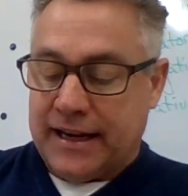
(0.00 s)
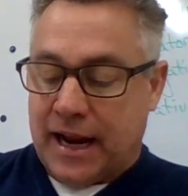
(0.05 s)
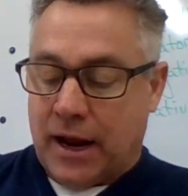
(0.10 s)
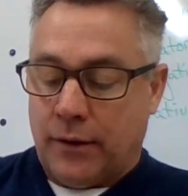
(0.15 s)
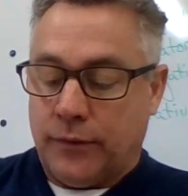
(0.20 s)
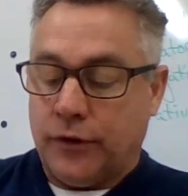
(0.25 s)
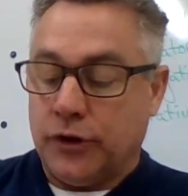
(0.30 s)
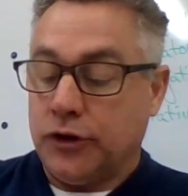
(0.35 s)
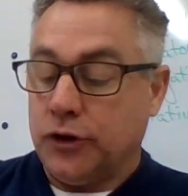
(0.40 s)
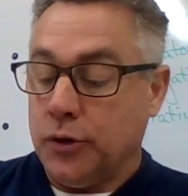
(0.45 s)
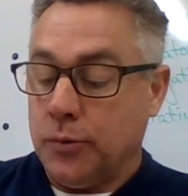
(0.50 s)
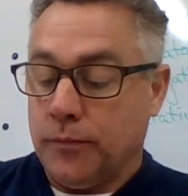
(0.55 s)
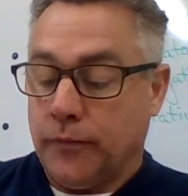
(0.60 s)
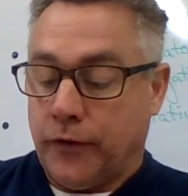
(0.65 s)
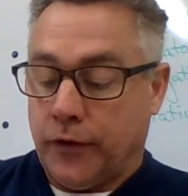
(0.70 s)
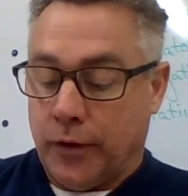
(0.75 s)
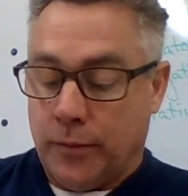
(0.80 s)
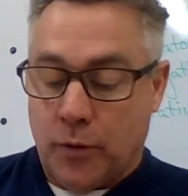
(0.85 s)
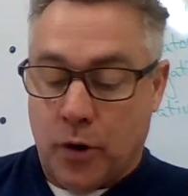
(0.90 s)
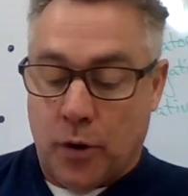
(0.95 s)
down the soup
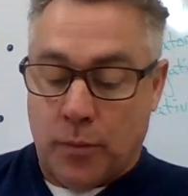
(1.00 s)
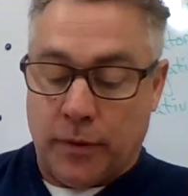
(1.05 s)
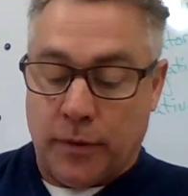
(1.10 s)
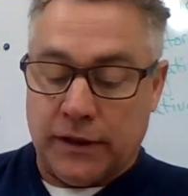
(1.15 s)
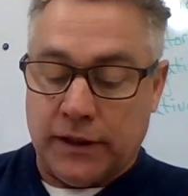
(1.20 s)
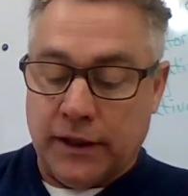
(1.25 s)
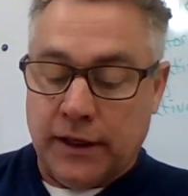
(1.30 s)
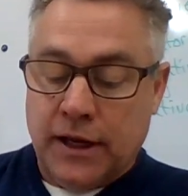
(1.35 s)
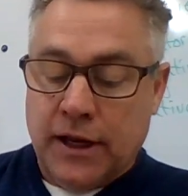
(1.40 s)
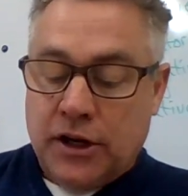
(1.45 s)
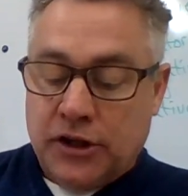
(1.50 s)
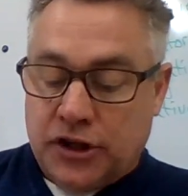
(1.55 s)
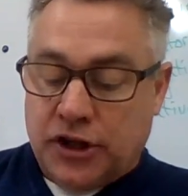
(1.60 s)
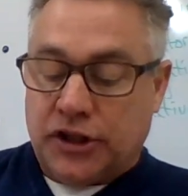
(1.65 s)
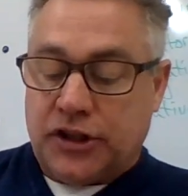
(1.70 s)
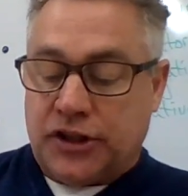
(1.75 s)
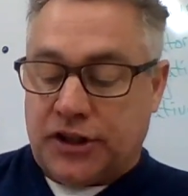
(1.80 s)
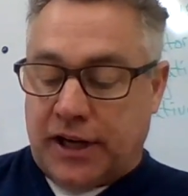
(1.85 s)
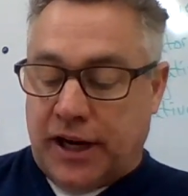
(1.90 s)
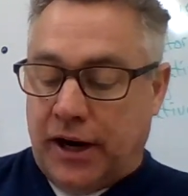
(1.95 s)
for a moment. She
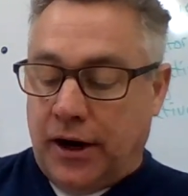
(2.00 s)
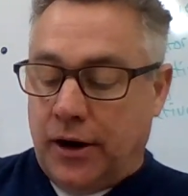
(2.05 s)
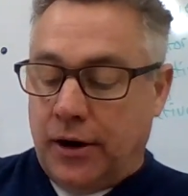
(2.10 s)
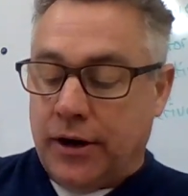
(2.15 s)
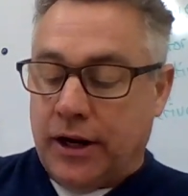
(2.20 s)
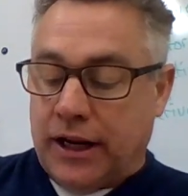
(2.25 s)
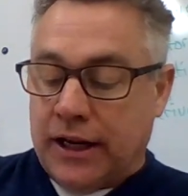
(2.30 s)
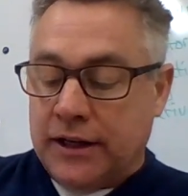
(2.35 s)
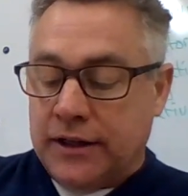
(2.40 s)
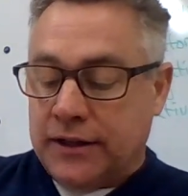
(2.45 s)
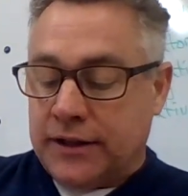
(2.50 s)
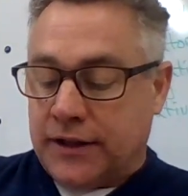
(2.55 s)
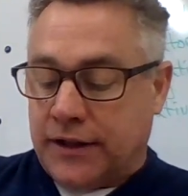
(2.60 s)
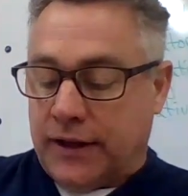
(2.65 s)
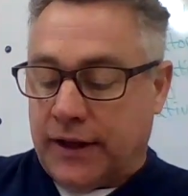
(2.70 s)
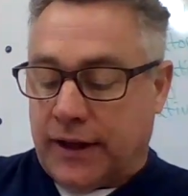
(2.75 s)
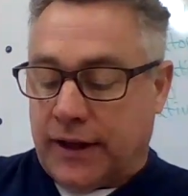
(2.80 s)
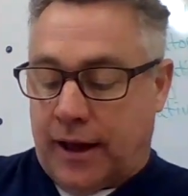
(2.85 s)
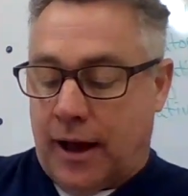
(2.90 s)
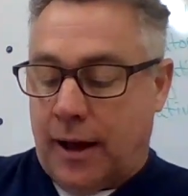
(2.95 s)
stared into
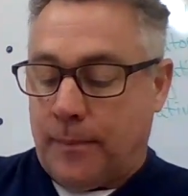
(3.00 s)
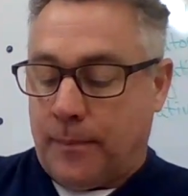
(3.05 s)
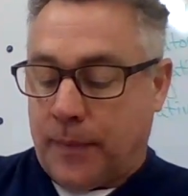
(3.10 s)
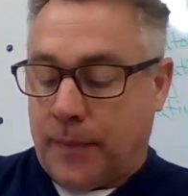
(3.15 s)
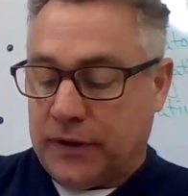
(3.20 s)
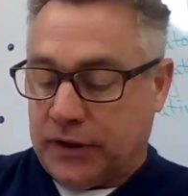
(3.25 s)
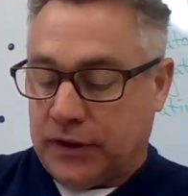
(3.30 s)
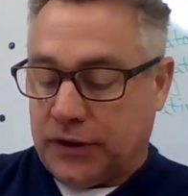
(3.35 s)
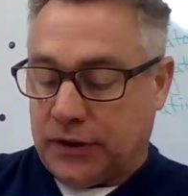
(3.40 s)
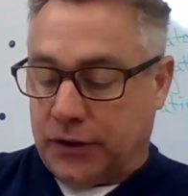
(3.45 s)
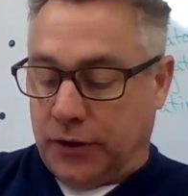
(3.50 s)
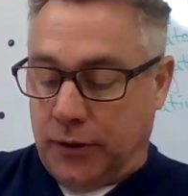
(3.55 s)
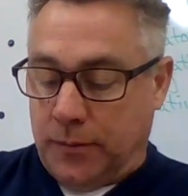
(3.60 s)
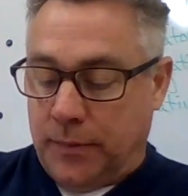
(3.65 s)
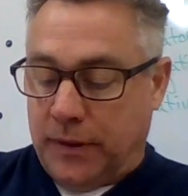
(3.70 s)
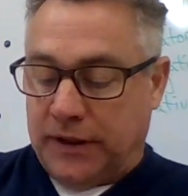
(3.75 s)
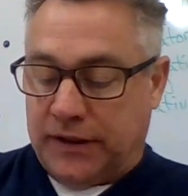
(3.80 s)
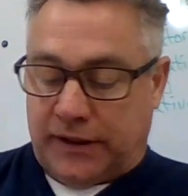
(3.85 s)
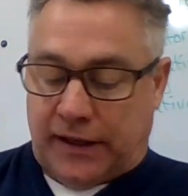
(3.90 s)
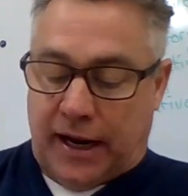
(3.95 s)
the cup as it stood
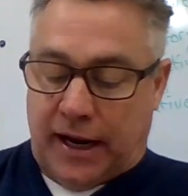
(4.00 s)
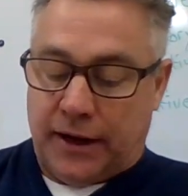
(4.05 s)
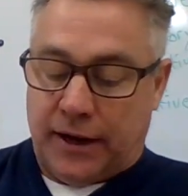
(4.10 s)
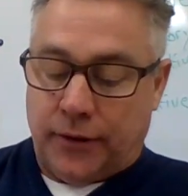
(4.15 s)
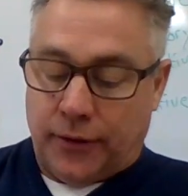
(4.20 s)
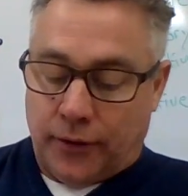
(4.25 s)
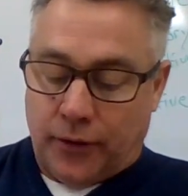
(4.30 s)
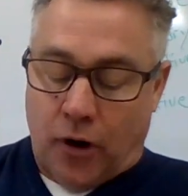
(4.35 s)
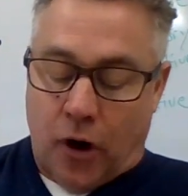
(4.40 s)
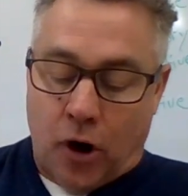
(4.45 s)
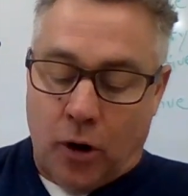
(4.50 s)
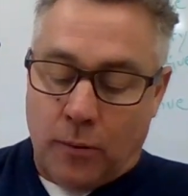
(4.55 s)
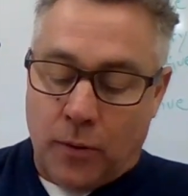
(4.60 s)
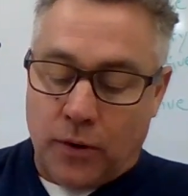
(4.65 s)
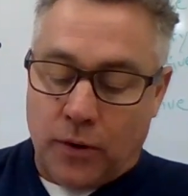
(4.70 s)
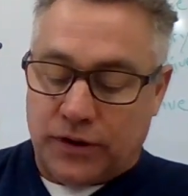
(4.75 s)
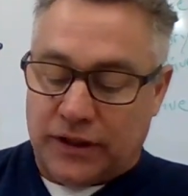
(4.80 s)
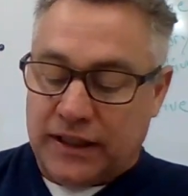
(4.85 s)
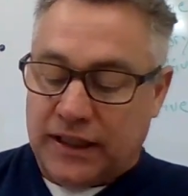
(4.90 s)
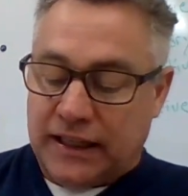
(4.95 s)
beside her,
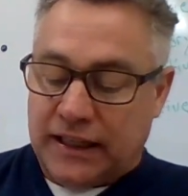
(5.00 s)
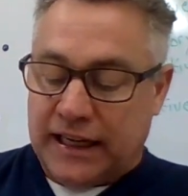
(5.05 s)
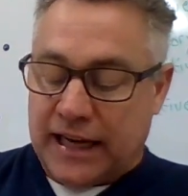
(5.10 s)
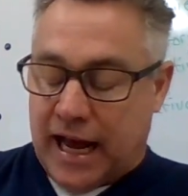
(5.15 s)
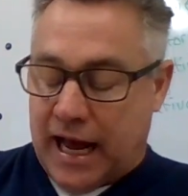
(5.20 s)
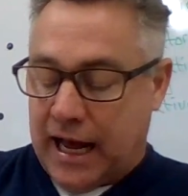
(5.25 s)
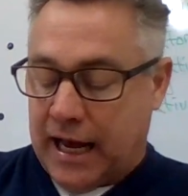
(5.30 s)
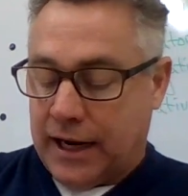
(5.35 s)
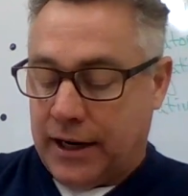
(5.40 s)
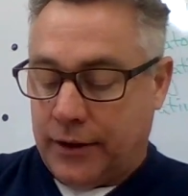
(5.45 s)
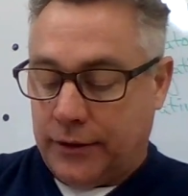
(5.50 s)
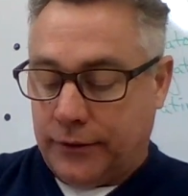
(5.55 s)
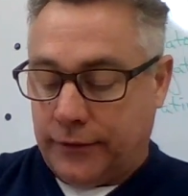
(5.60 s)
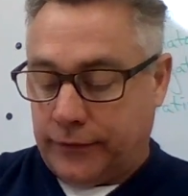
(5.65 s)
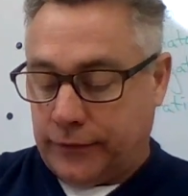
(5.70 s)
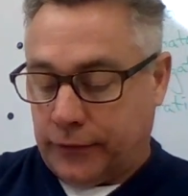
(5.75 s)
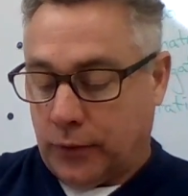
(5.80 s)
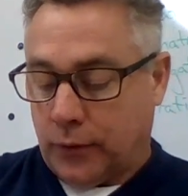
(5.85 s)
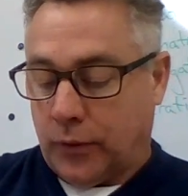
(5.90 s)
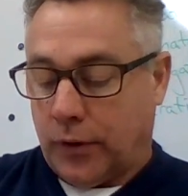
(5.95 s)
almost knee-high on the
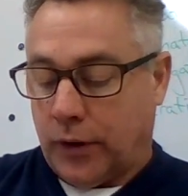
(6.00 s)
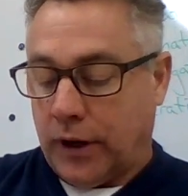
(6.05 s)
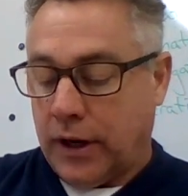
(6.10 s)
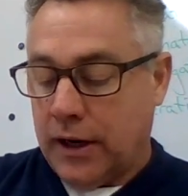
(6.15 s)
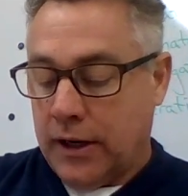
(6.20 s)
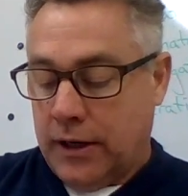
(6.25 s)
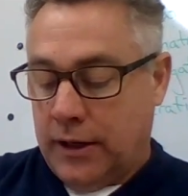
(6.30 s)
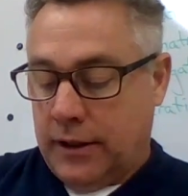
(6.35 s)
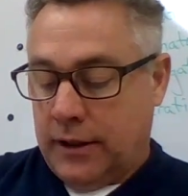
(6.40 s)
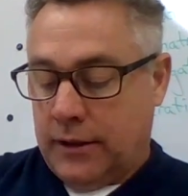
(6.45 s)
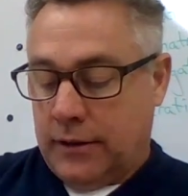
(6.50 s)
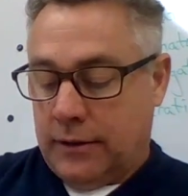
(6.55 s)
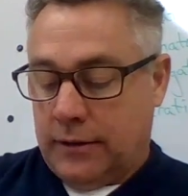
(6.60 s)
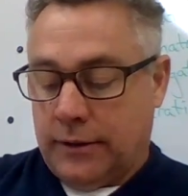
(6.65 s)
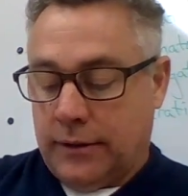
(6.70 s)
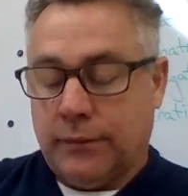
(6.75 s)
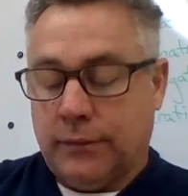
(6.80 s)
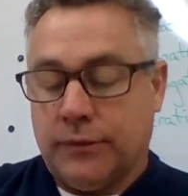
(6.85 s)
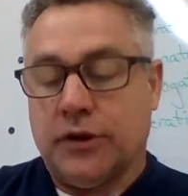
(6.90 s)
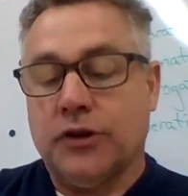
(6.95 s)
floor.
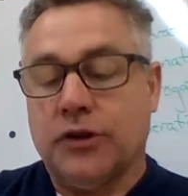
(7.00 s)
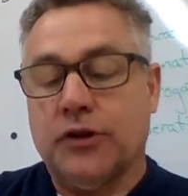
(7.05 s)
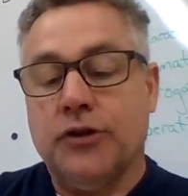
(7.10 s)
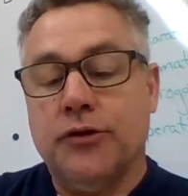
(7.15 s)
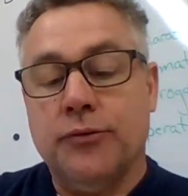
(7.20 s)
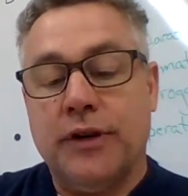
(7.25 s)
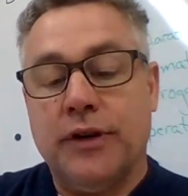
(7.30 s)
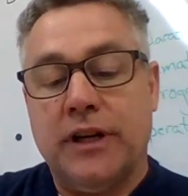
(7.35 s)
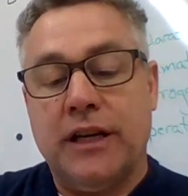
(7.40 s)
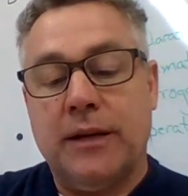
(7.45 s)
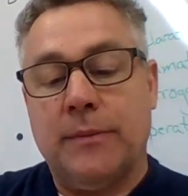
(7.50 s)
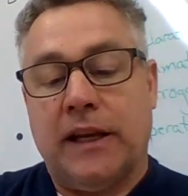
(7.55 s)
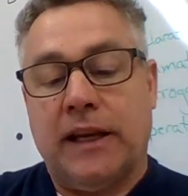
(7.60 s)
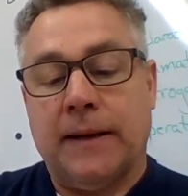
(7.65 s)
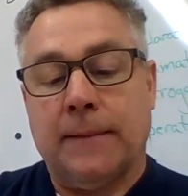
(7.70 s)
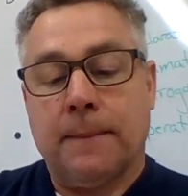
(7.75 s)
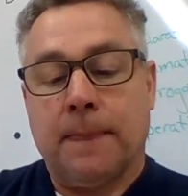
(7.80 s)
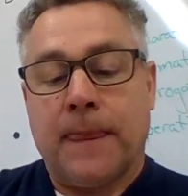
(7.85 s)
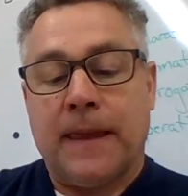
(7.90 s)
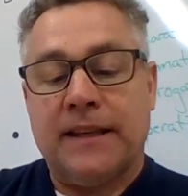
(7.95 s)
There was a
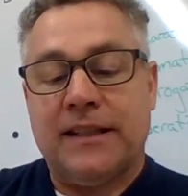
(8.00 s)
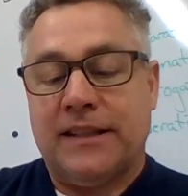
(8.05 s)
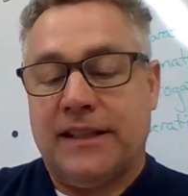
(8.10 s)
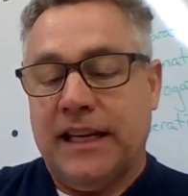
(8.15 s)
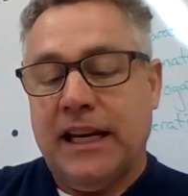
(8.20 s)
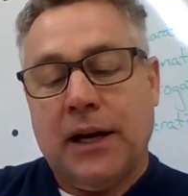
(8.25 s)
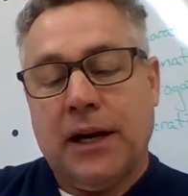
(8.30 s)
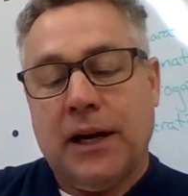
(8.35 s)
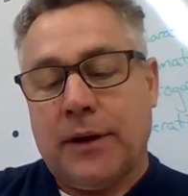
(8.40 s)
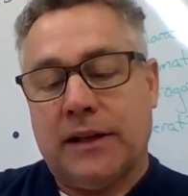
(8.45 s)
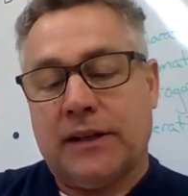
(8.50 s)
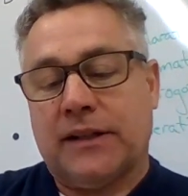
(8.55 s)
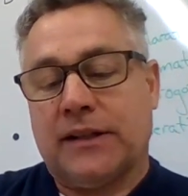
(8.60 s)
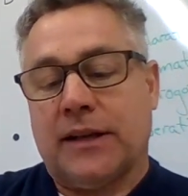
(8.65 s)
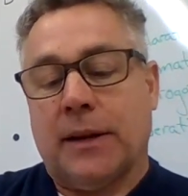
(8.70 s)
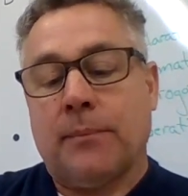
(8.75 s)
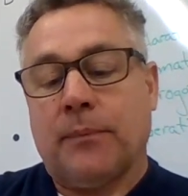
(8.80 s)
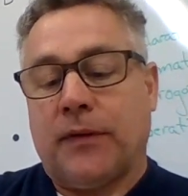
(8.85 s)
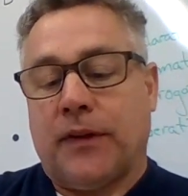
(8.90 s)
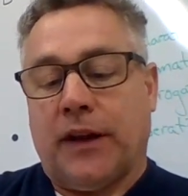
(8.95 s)
dreamy, secret
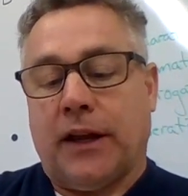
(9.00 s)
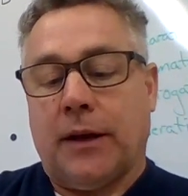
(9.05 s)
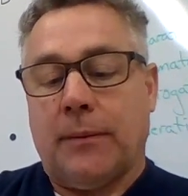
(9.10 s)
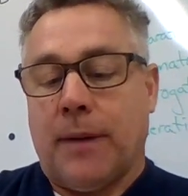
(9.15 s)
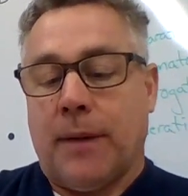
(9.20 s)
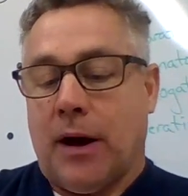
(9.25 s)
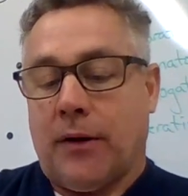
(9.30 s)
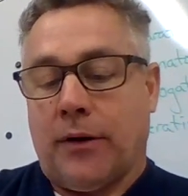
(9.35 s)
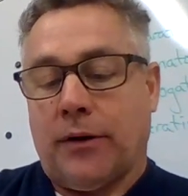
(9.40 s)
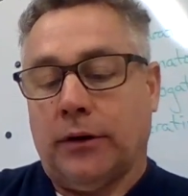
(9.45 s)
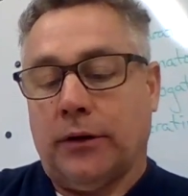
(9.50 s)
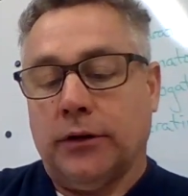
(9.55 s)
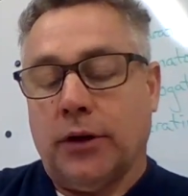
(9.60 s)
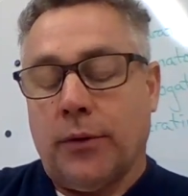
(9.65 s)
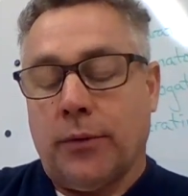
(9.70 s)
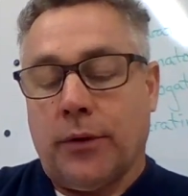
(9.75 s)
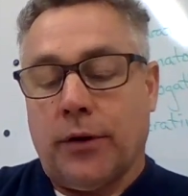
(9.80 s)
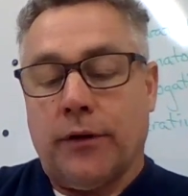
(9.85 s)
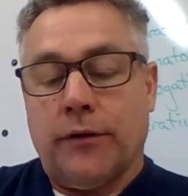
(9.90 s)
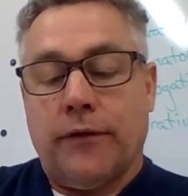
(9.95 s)
something about her
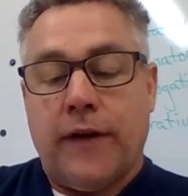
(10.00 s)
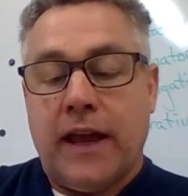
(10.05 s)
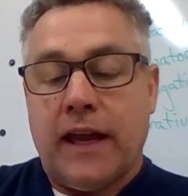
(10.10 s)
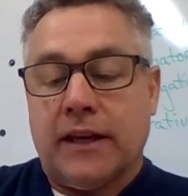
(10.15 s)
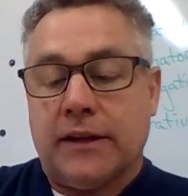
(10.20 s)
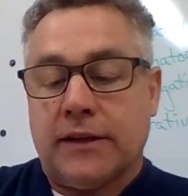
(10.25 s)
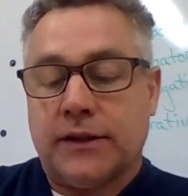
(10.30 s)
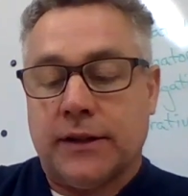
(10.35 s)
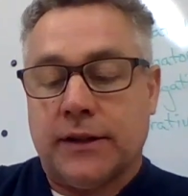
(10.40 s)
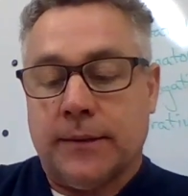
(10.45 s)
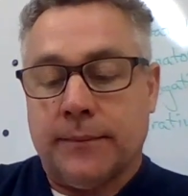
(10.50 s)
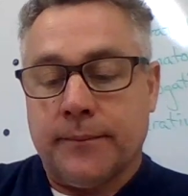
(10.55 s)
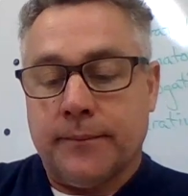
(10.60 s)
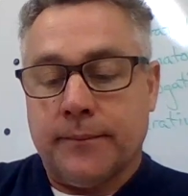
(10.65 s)
lowered face.